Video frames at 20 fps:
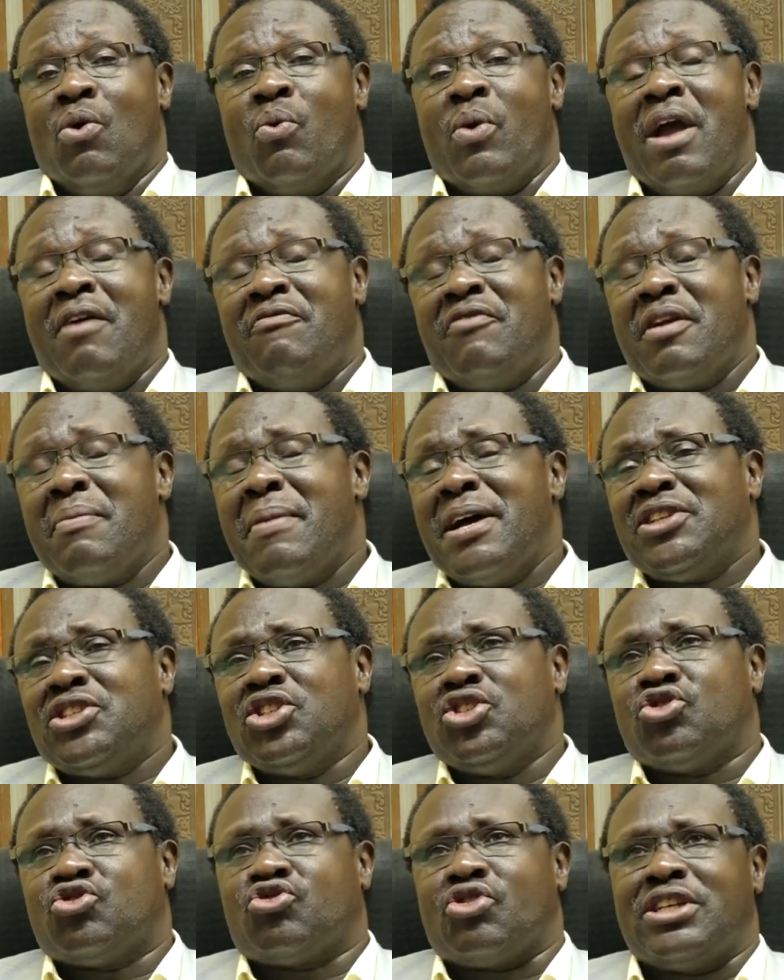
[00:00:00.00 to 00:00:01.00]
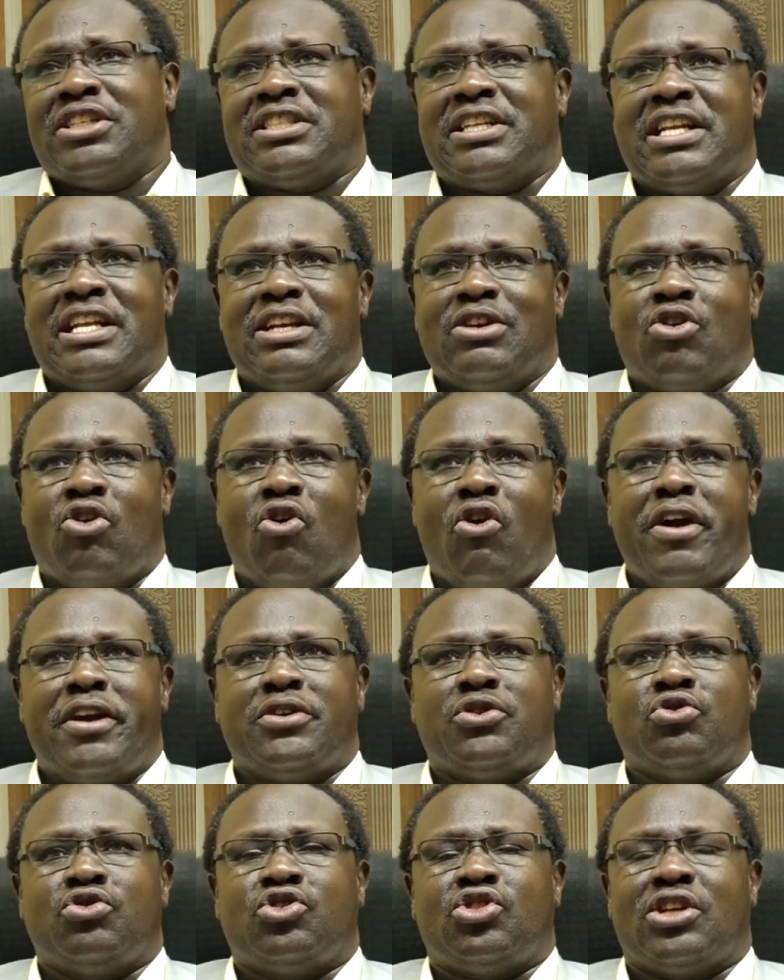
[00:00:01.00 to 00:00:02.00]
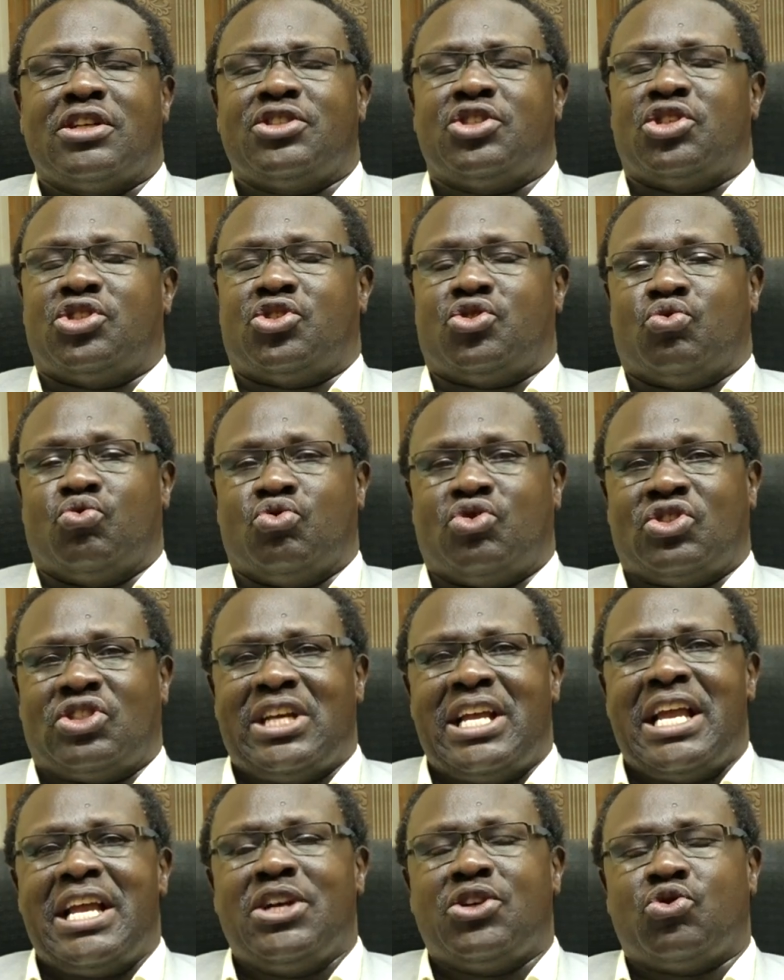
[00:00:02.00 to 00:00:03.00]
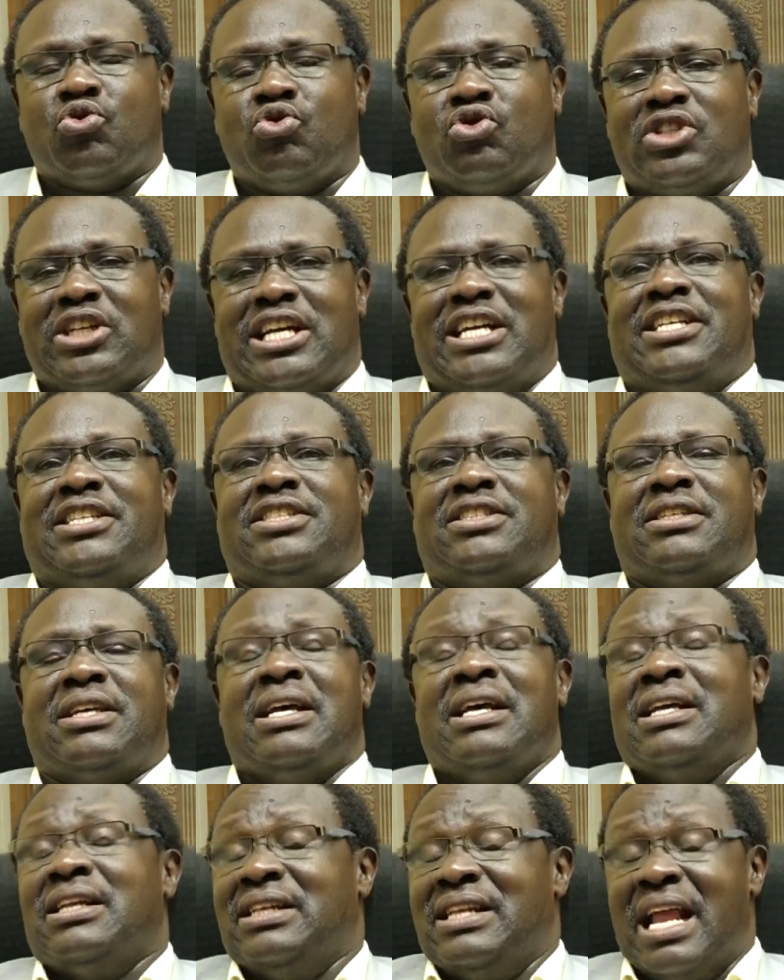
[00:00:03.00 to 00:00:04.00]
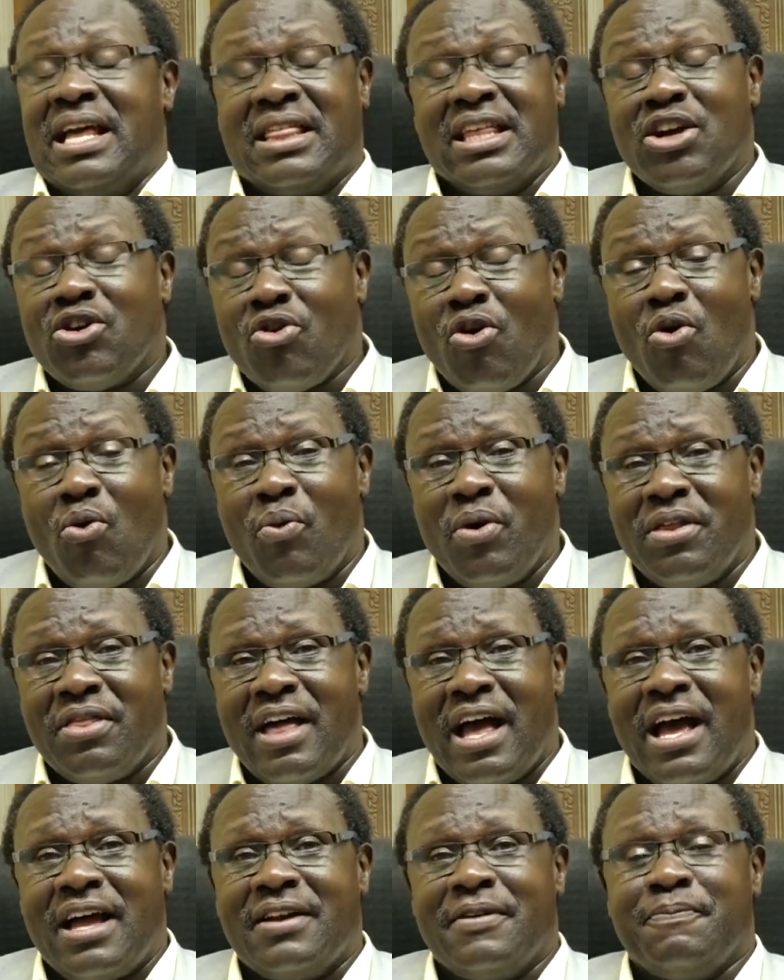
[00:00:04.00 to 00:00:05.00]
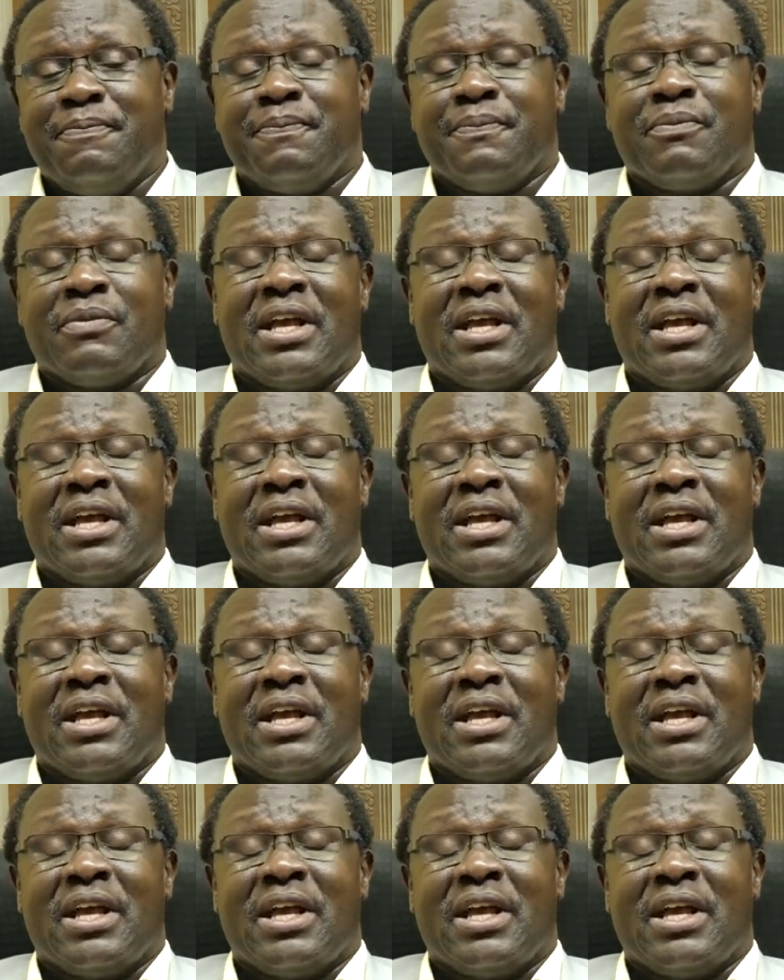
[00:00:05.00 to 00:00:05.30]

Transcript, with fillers: we are very much interested in going to churches to sing, to dance. Nothing wrong with that.